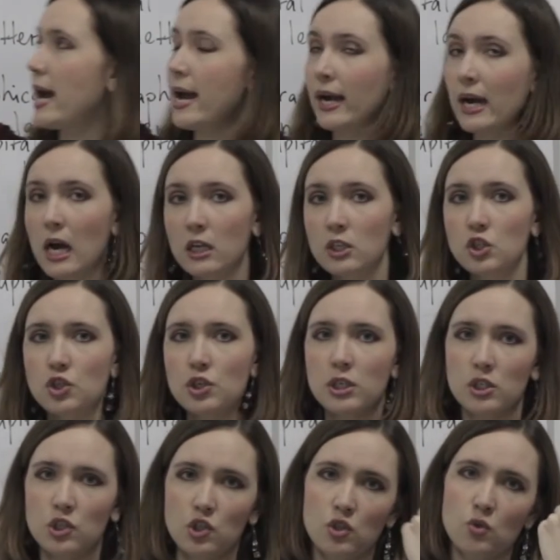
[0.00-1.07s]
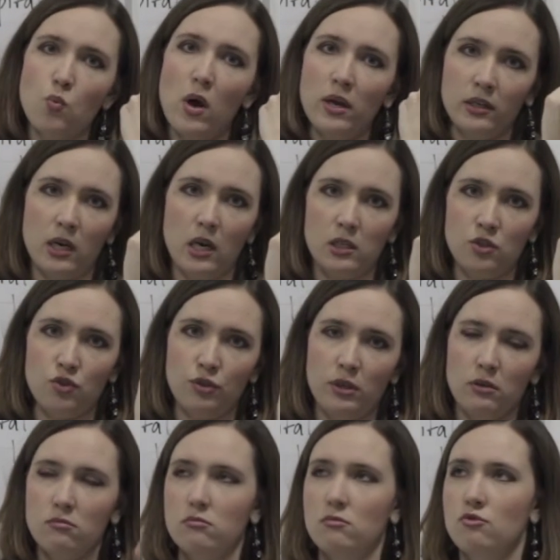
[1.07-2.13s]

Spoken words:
a country, it's just one country.